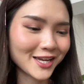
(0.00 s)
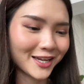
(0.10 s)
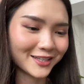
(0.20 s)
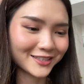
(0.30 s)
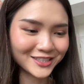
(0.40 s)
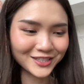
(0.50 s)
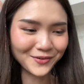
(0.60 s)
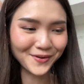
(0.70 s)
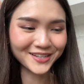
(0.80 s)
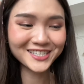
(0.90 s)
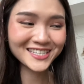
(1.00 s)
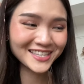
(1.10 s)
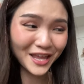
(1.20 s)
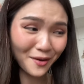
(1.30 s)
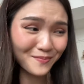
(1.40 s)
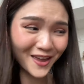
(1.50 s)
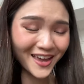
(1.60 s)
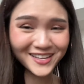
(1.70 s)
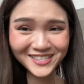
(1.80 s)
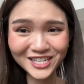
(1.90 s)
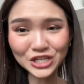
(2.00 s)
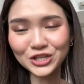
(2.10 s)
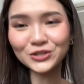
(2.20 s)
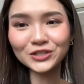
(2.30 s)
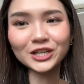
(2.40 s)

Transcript: and she was just napping, such a good